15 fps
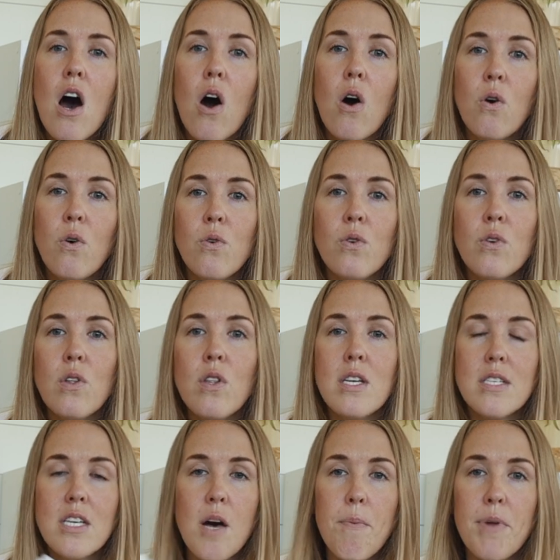on
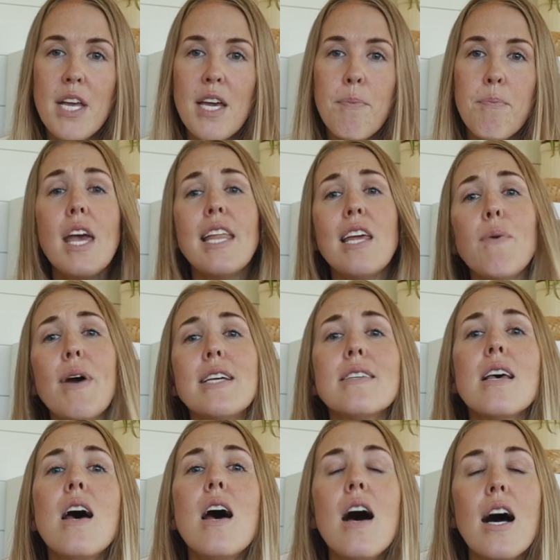this company. Anyways,
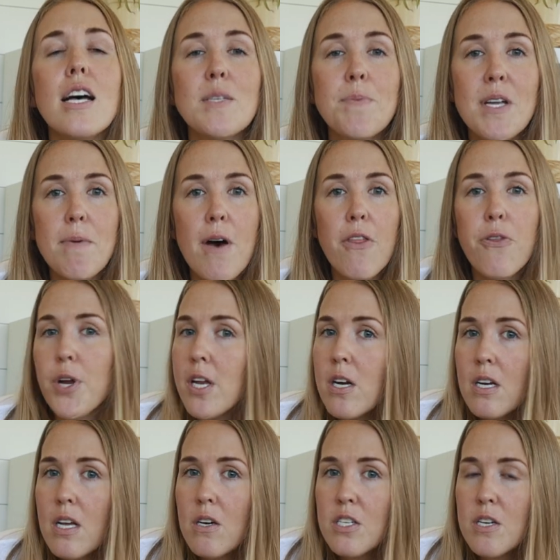I spent about
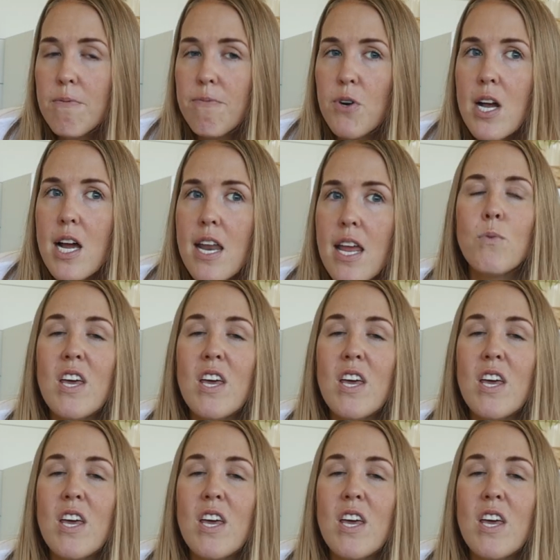$300 up front.